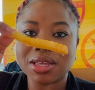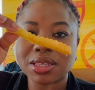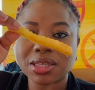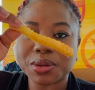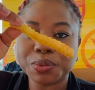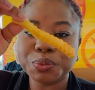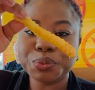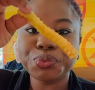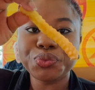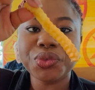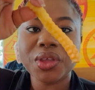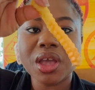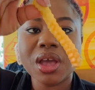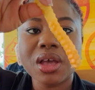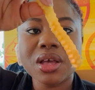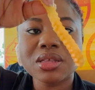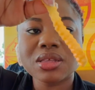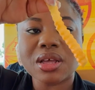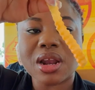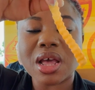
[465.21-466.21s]
So
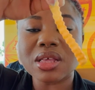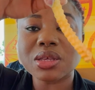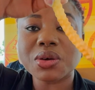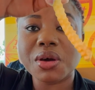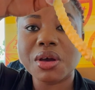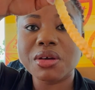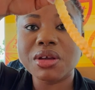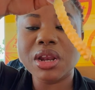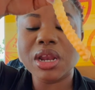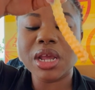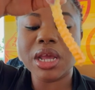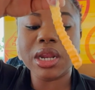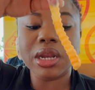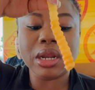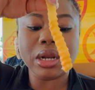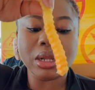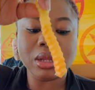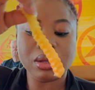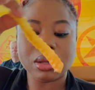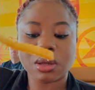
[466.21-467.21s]
that's how it
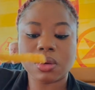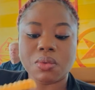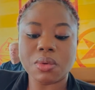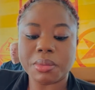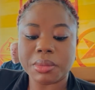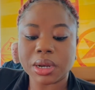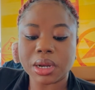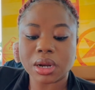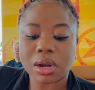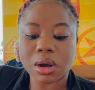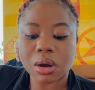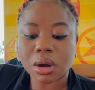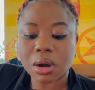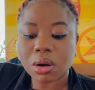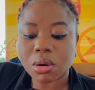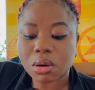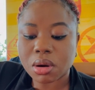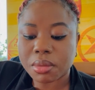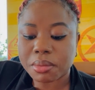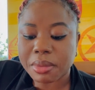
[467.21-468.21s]
did look when we did
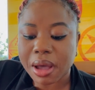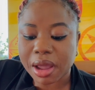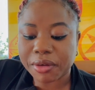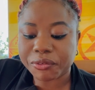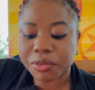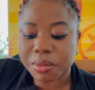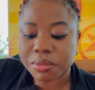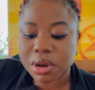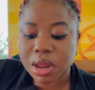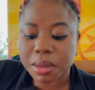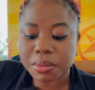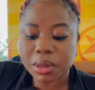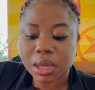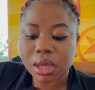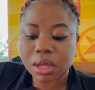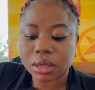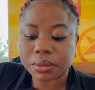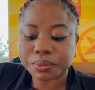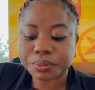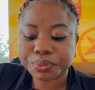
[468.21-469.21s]
buy from them
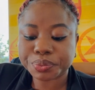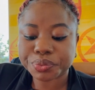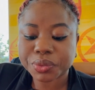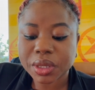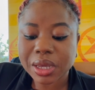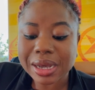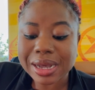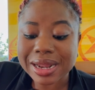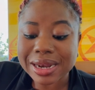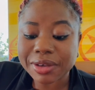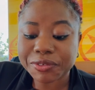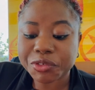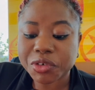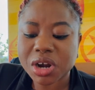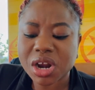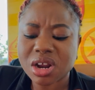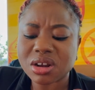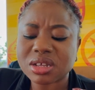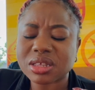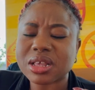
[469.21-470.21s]
in
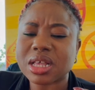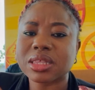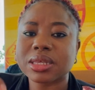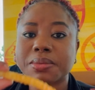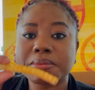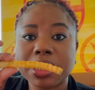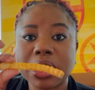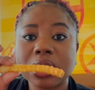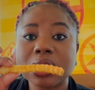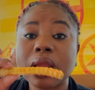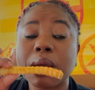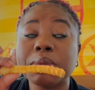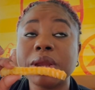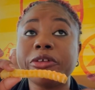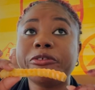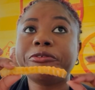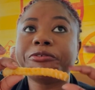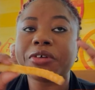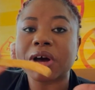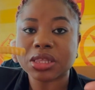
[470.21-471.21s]
California. It does not seem them they
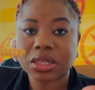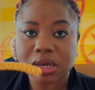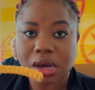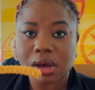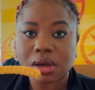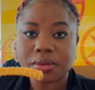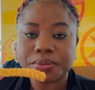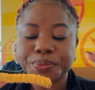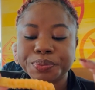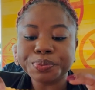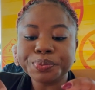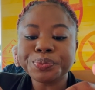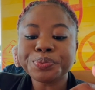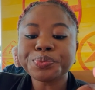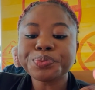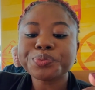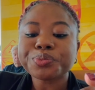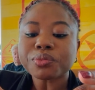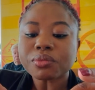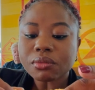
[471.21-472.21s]
fatter.
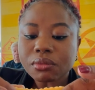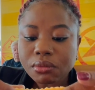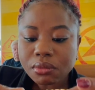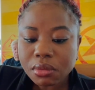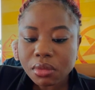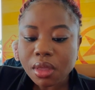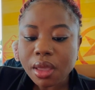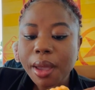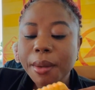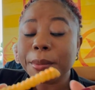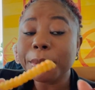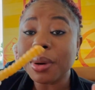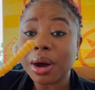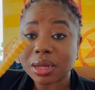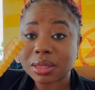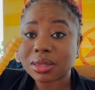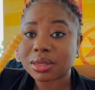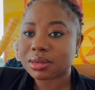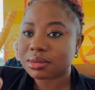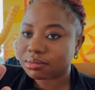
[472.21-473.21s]

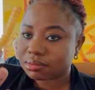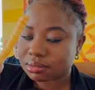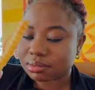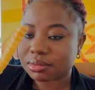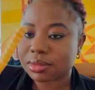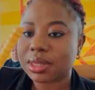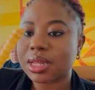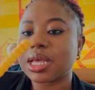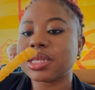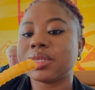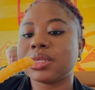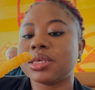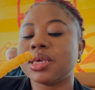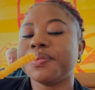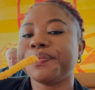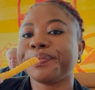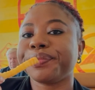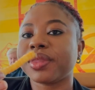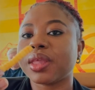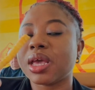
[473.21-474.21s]
But let's see.
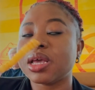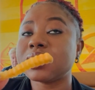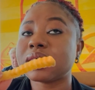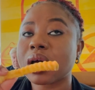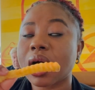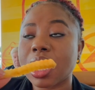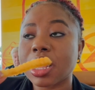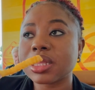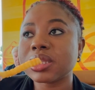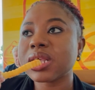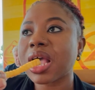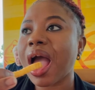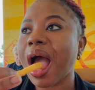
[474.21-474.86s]
It's hot.